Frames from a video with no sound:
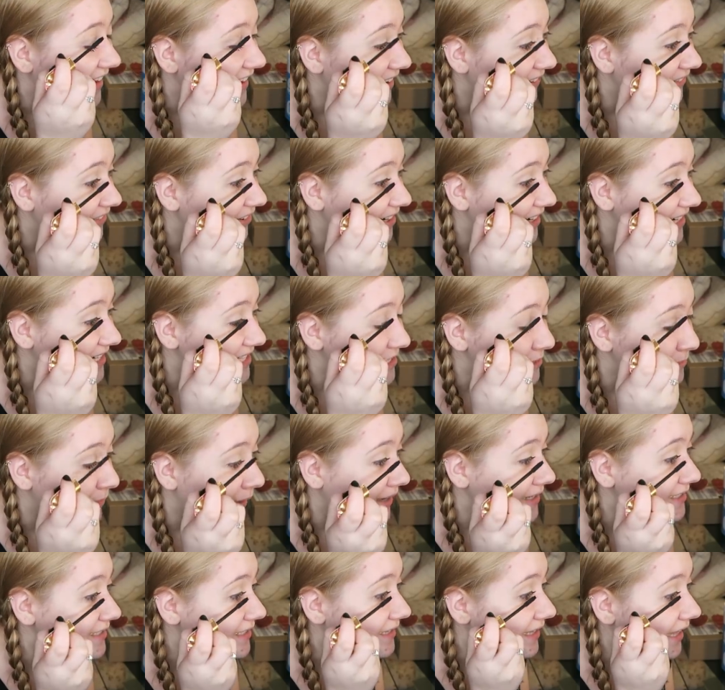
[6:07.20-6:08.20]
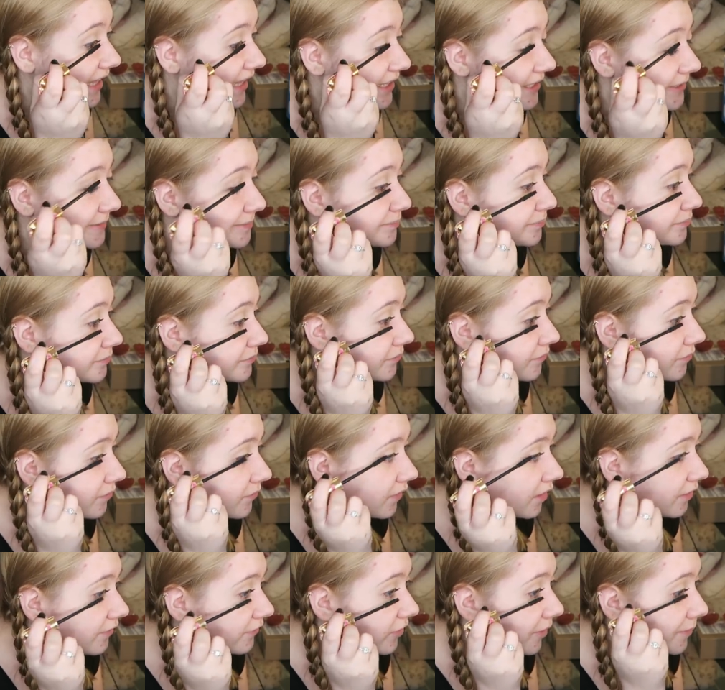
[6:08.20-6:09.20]
I never expected that
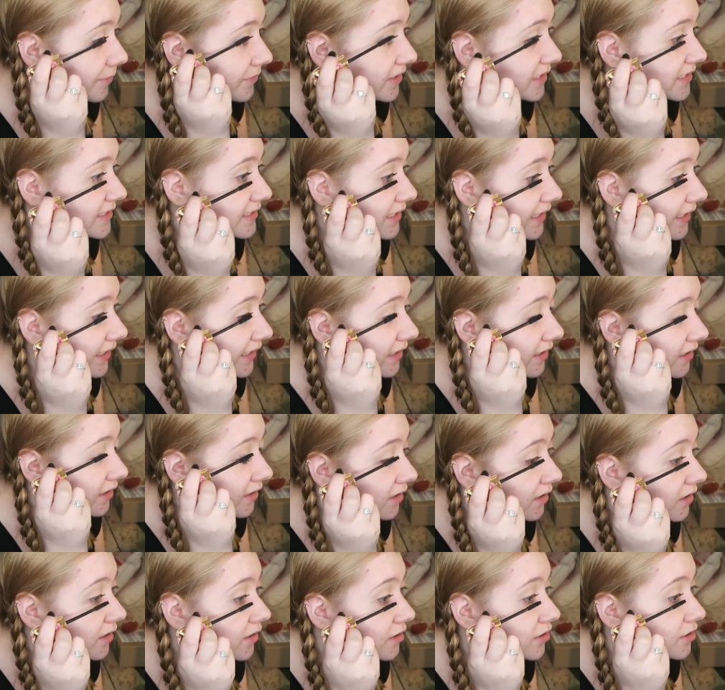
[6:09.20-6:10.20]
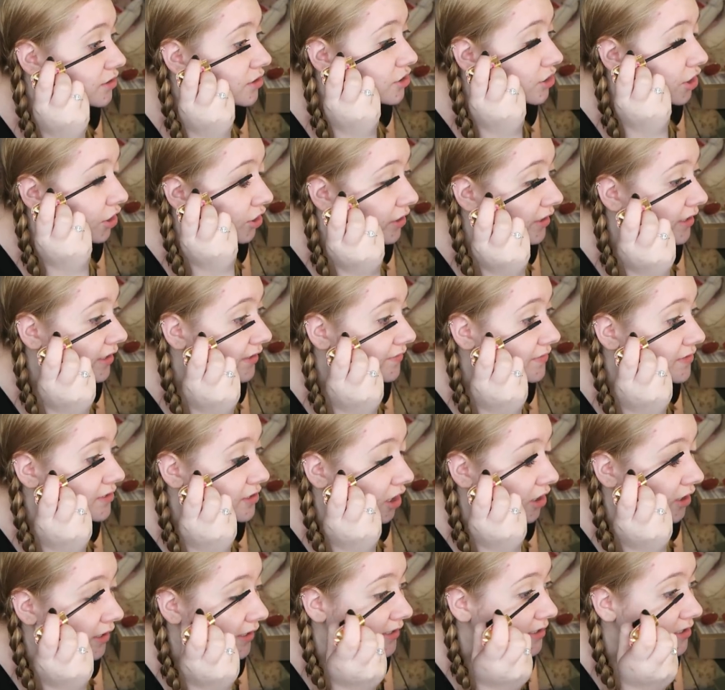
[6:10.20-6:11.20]
from this like journey of
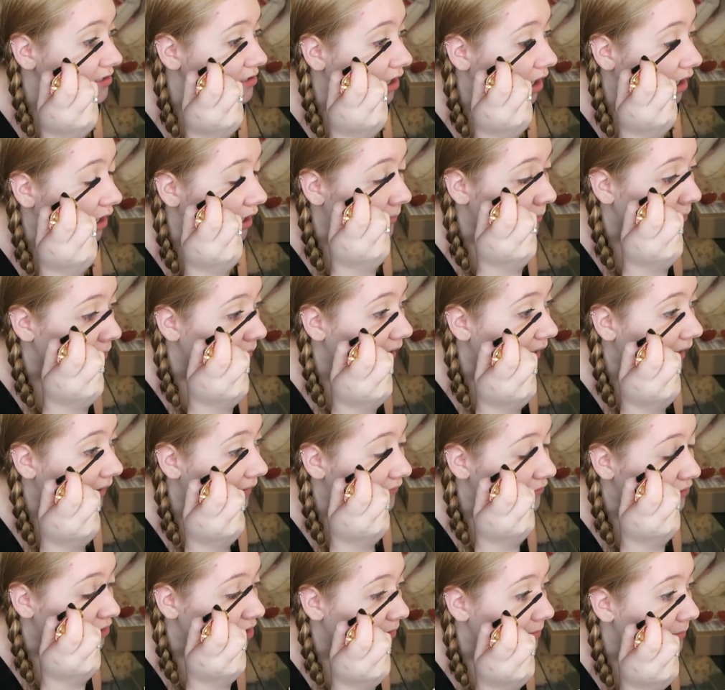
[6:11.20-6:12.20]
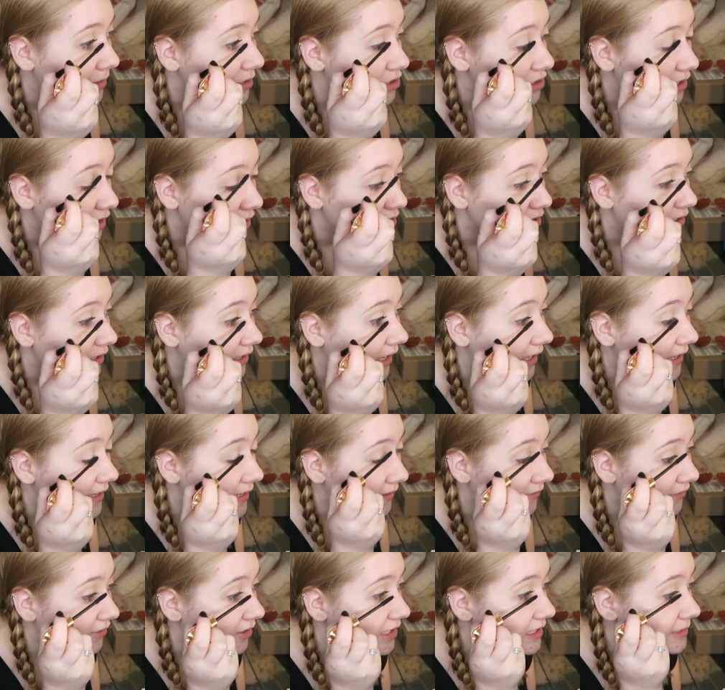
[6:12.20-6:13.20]
starting to talk about after on my channel. Like I
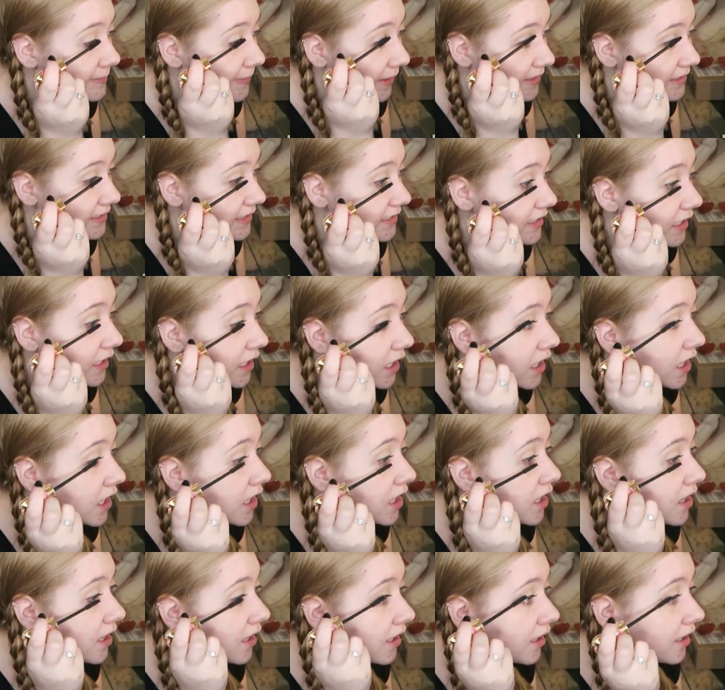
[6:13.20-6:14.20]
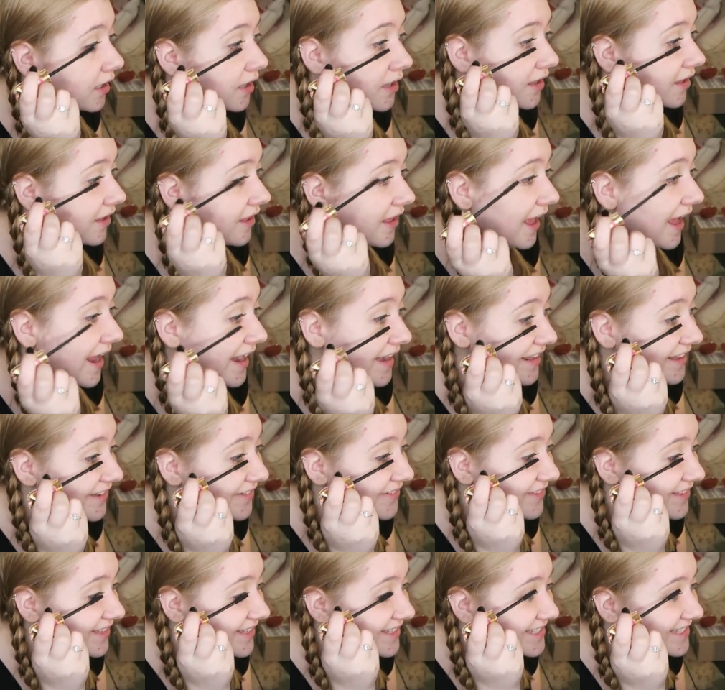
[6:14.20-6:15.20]
never expected any
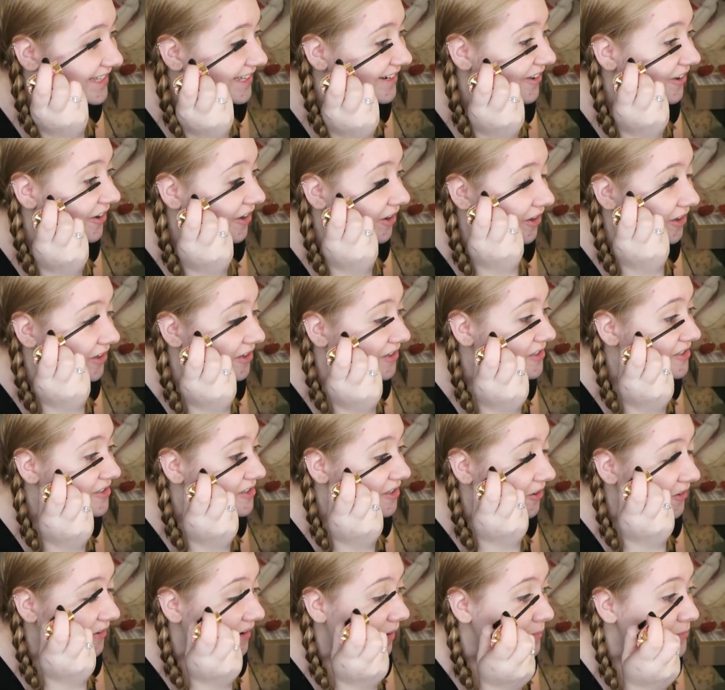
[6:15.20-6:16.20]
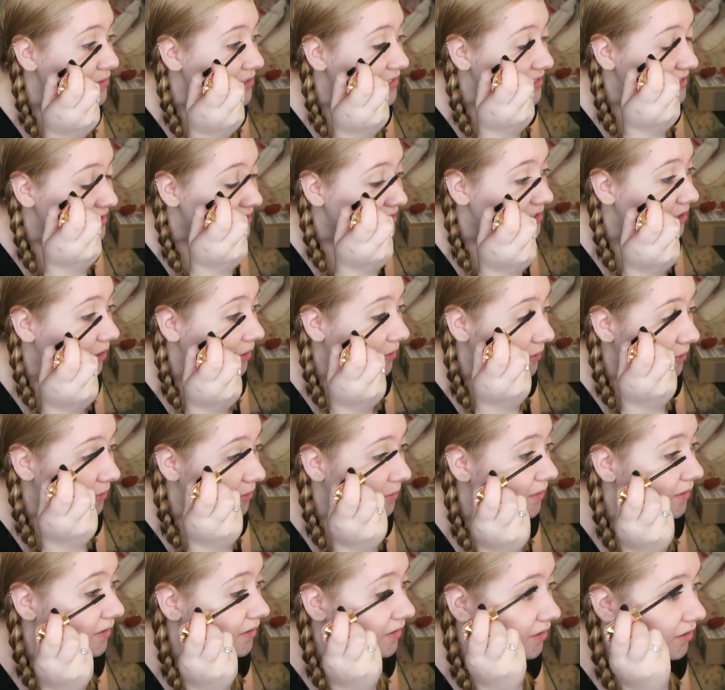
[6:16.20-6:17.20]
of this at all. So I'm just
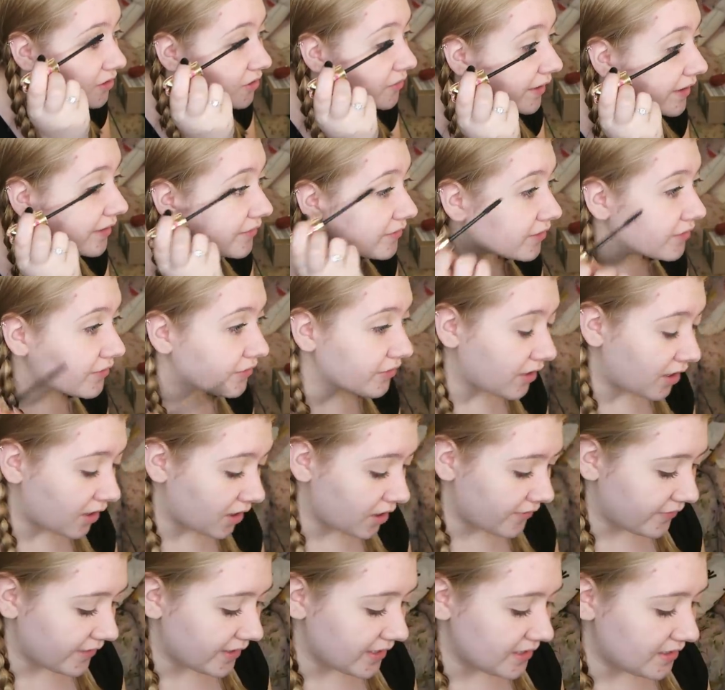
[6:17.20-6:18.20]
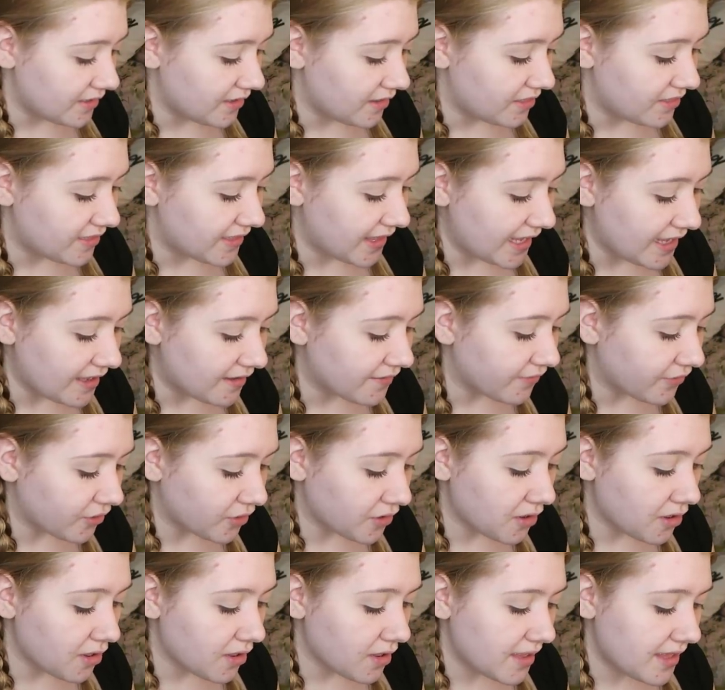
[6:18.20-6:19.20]
so grateful for all of it and
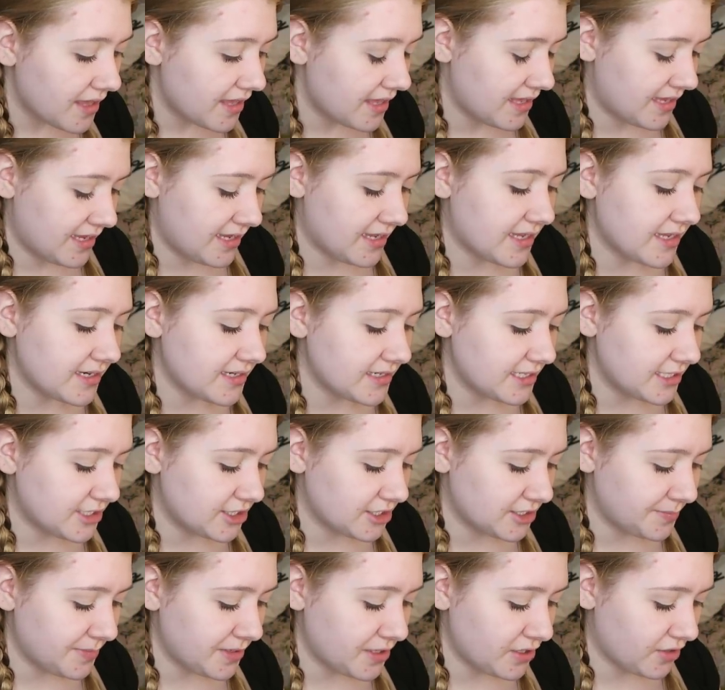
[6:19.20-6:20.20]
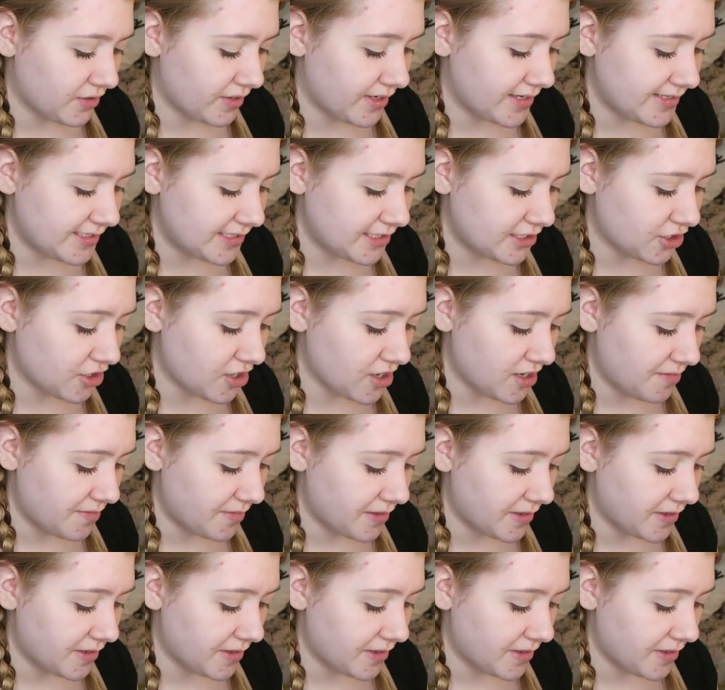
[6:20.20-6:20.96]
thankful. And it's just been a crazy journey.